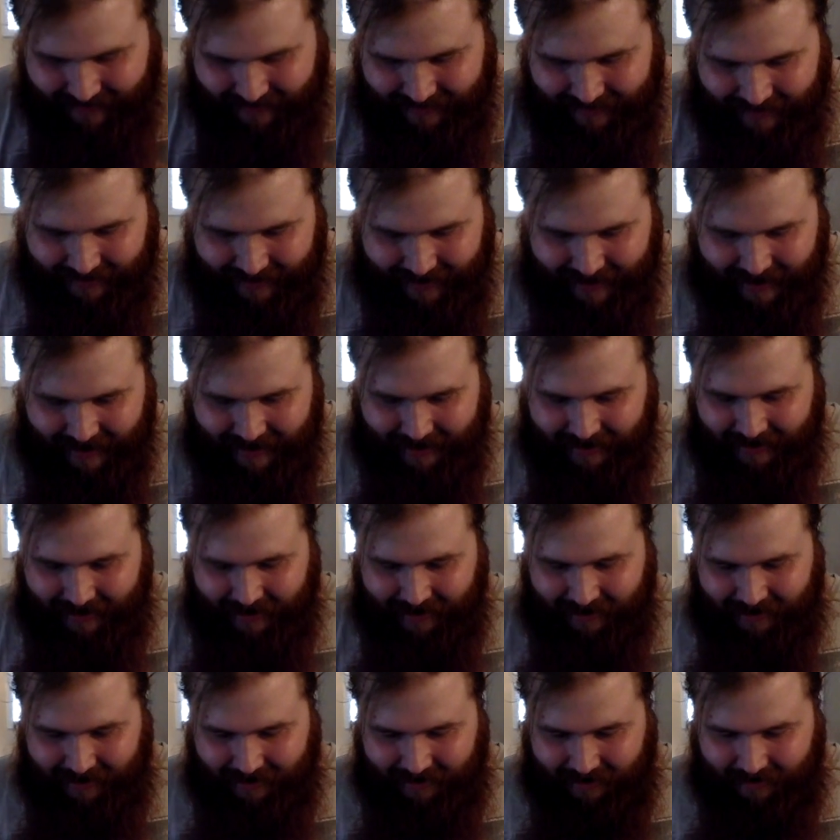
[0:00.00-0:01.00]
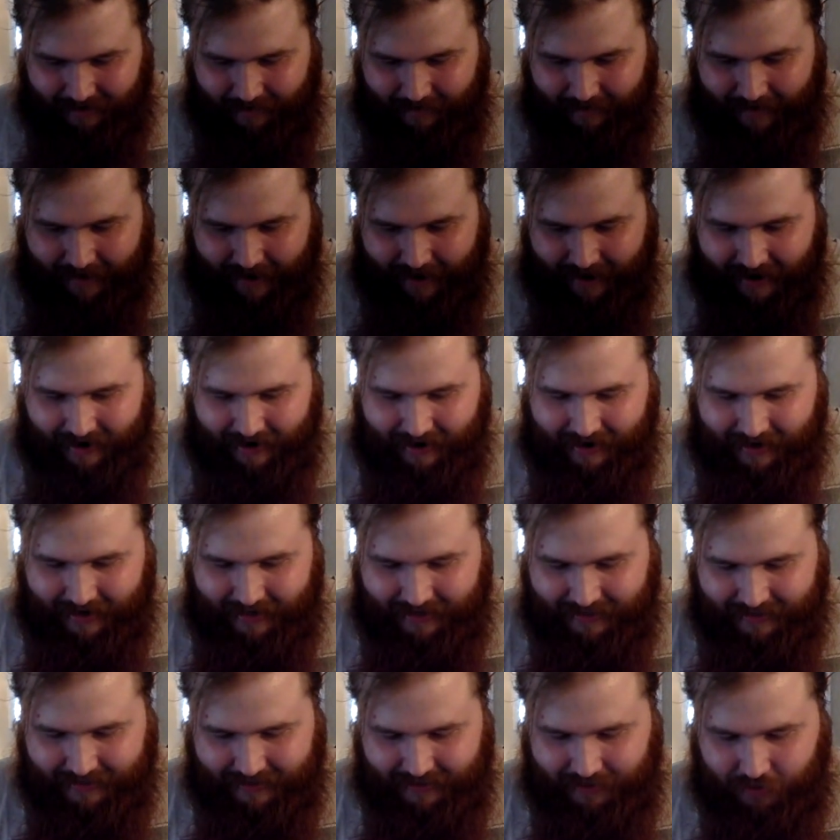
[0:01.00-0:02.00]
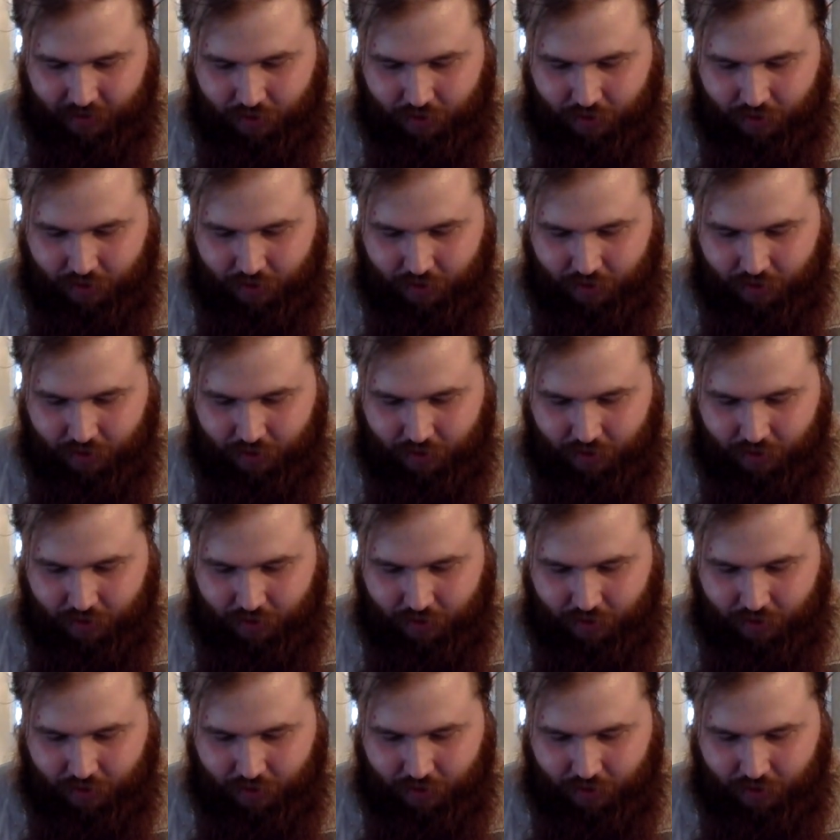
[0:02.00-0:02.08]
like, oh man, it's